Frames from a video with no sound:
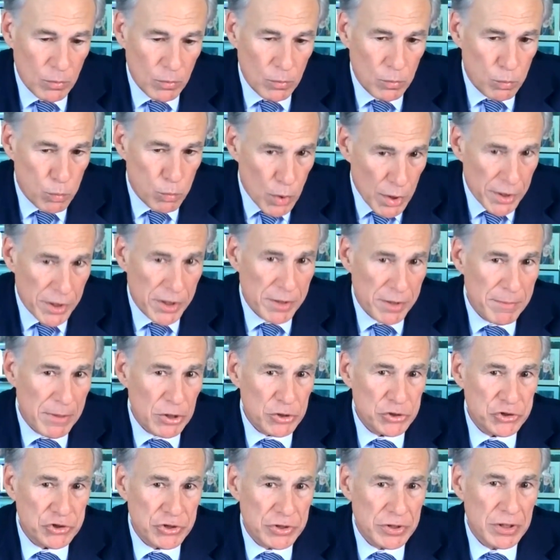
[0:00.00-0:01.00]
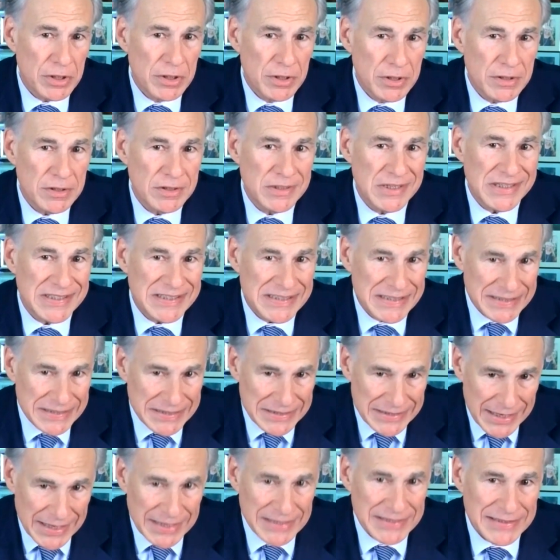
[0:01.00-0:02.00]
One of the most
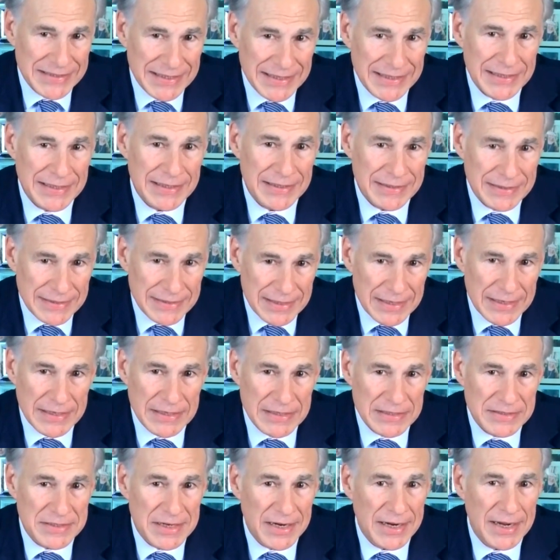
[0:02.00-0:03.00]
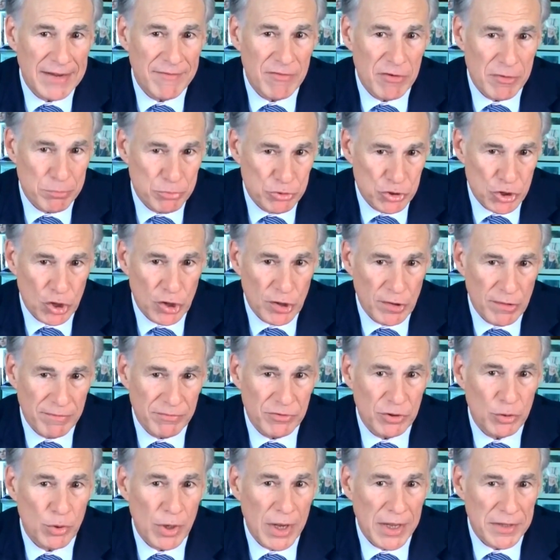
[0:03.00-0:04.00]
disgusting things I have observed
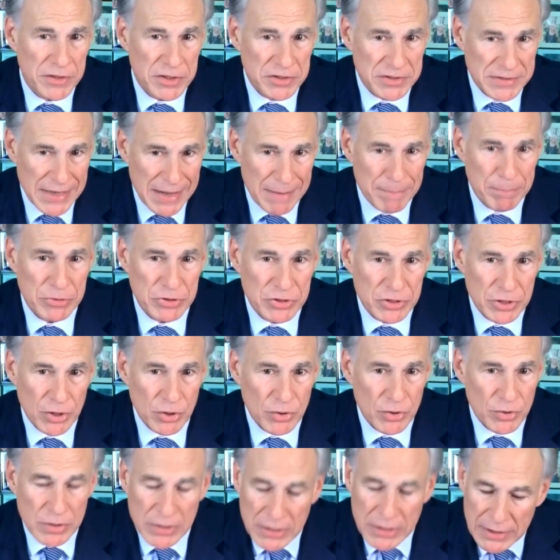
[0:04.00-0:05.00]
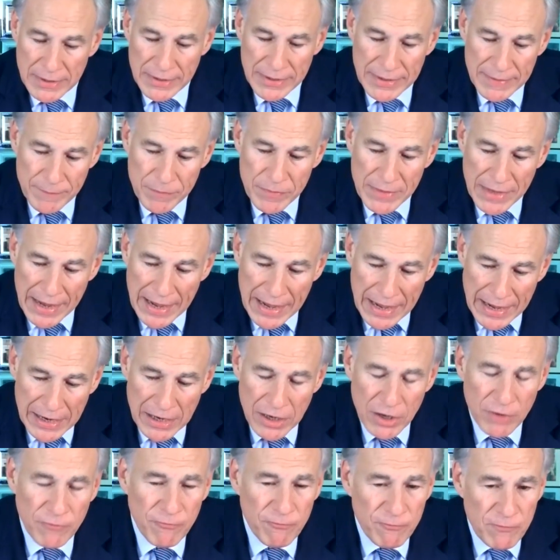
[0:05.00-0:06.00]
throughout this episode,
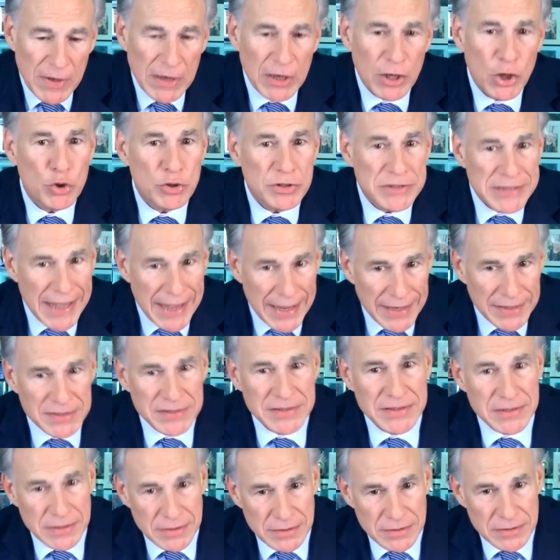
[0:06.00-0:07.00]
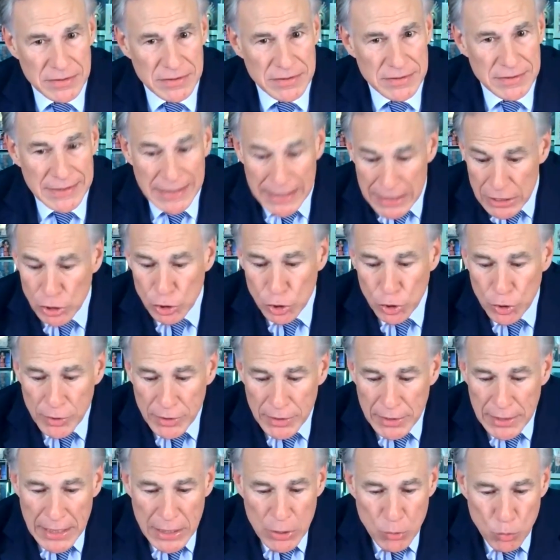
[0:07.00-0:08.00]
our fellow Texans,
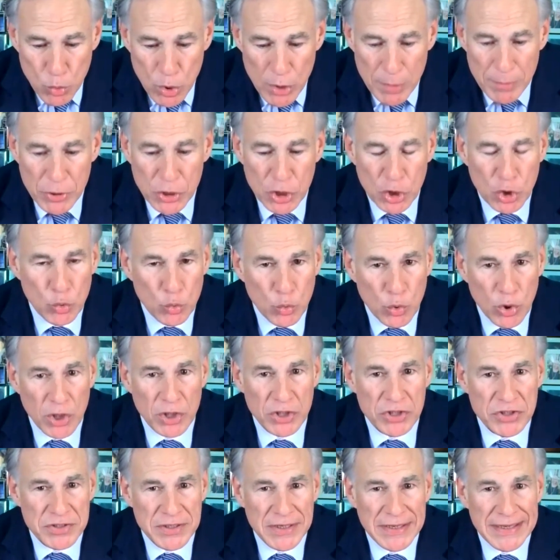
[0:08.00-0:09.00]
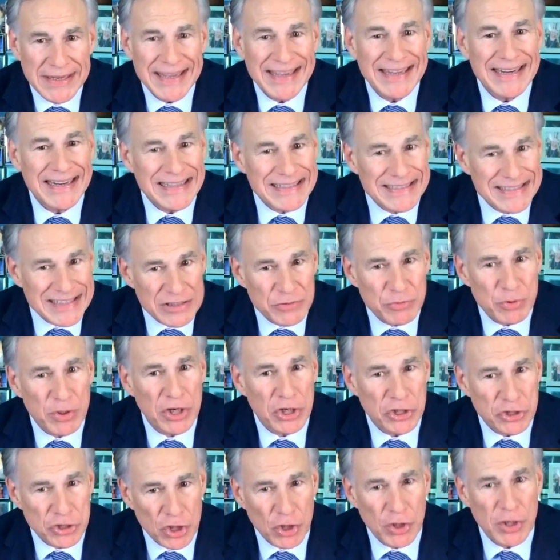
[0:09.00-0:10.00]
including a woman who works in a district
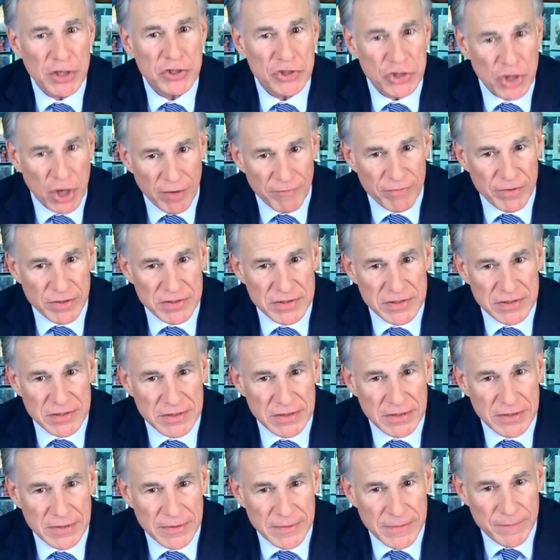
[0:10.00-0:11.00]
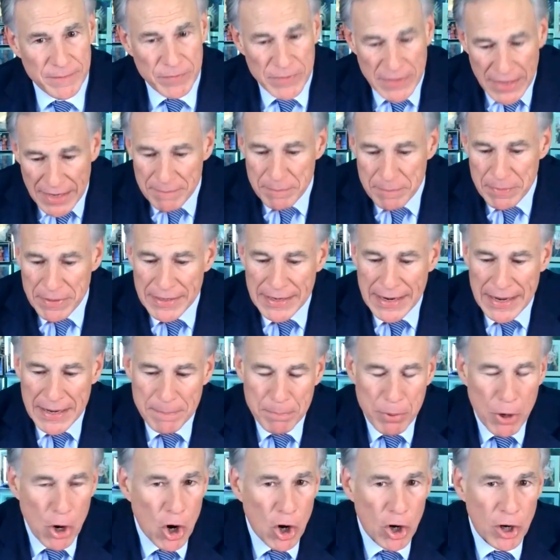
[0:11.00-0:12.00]
attorney's office, have been a
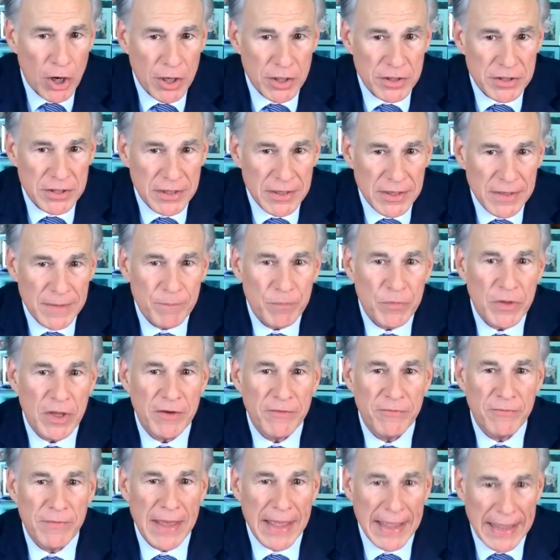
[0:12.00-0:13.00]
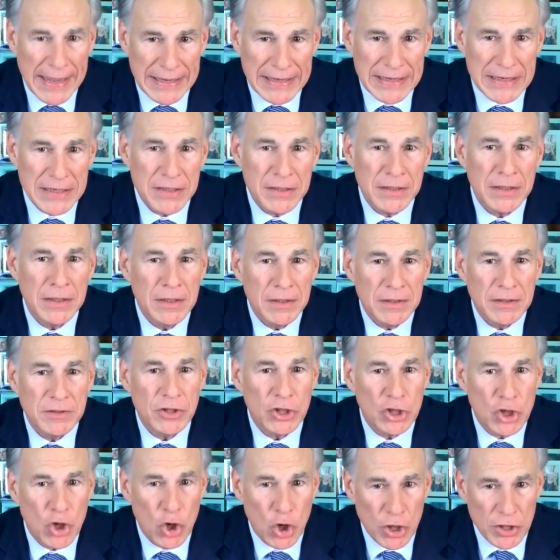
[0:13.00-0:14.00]
part of aiding the
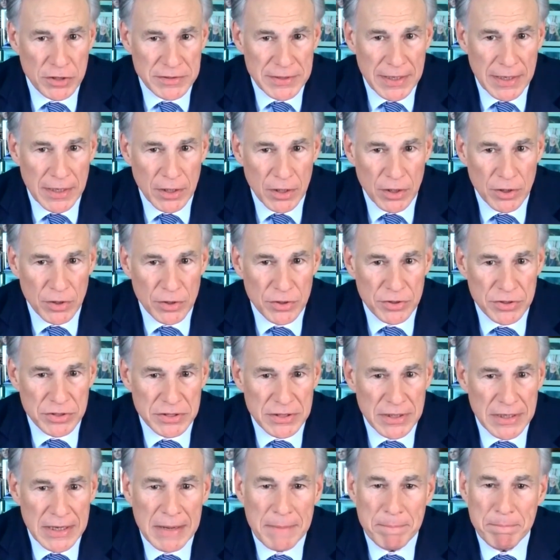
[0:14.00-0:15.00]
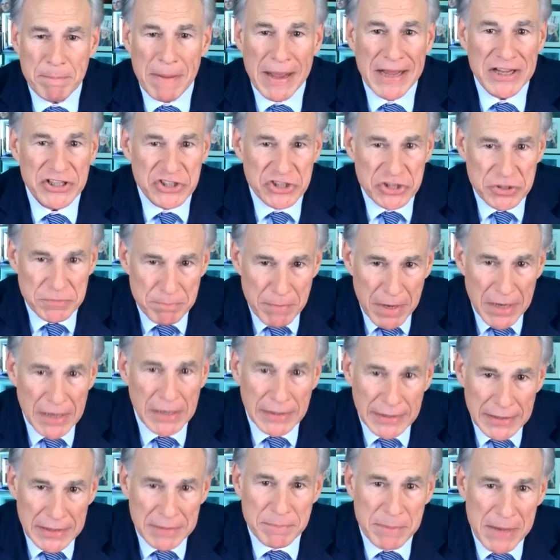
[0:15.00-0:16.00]
cartels by
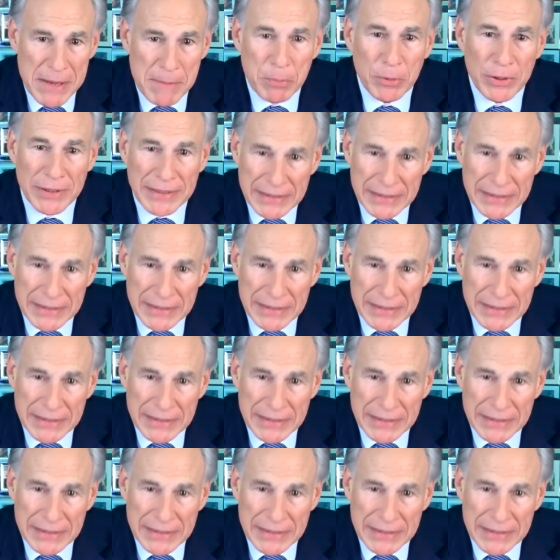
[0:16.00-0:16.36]
smuggling people